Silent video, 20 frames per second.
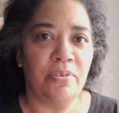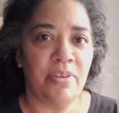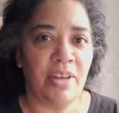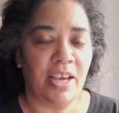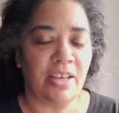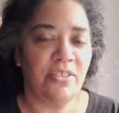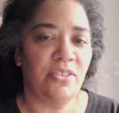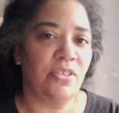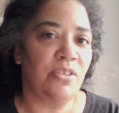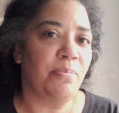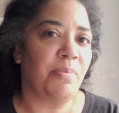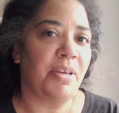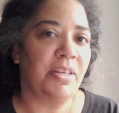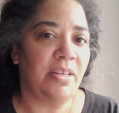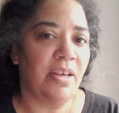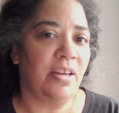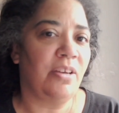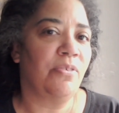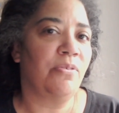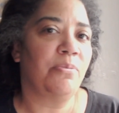next to my
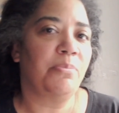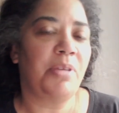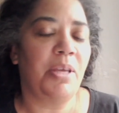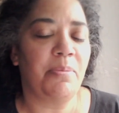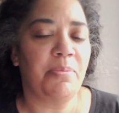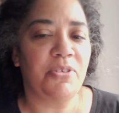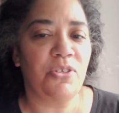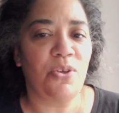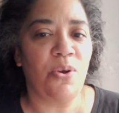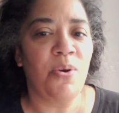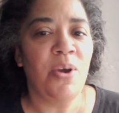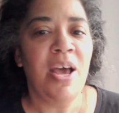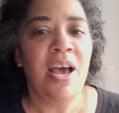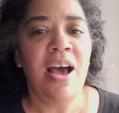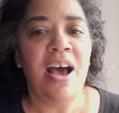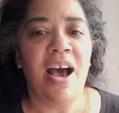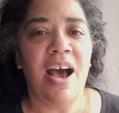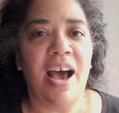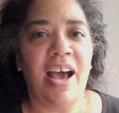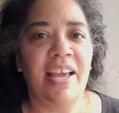dining room table. So
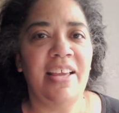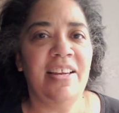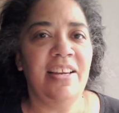I